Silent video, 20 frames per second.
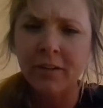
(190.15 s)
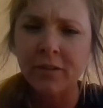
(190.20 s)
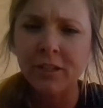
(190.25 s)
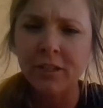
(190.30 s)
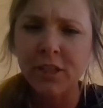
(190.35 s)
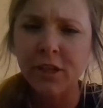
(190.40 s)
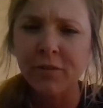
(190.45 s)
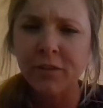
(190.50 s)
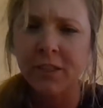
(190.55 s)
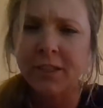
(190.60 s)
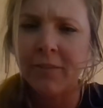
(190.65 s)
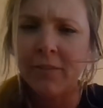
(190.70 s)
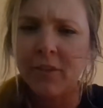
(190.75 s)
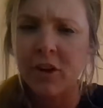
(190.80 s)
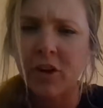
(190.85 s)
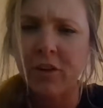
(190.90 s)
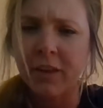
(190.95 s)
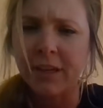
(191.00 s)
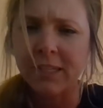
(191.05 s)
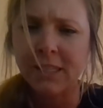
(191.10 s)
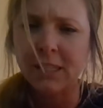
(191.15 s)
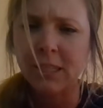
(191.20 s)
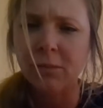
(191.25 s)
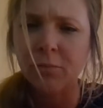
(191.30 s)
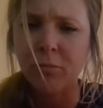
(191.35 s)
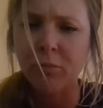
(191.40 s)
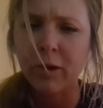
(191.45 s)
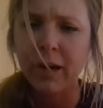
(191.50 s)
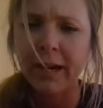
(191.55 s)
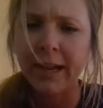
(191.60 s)
the surface of the earth, has
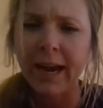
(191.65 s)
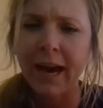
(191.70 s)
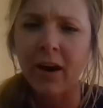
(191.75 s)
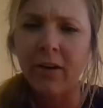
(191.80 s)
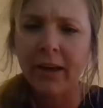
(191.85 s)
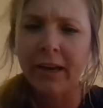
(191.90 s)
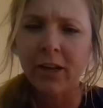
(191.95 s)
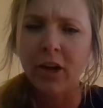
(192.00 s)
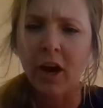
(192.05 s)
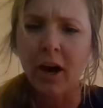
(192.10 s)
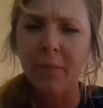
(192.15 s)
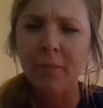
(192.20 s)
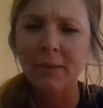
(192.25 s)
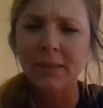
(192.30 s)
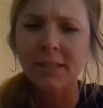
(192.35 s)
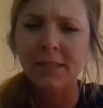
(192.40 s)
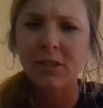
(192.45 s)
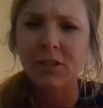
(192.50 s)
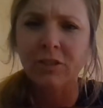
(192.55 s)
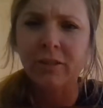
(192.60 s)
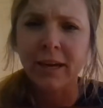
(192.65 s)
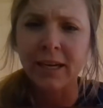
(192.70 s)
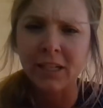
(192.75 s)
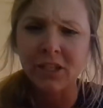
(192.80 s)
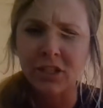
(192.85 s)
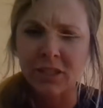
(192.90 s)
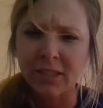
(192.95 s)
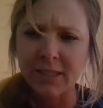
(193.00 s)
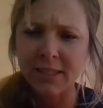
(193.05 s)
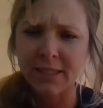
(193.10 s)
spread out in opposite
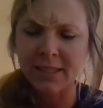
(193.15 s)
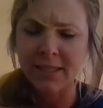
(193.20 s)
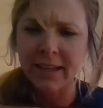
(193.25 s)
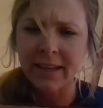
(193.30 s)
directions.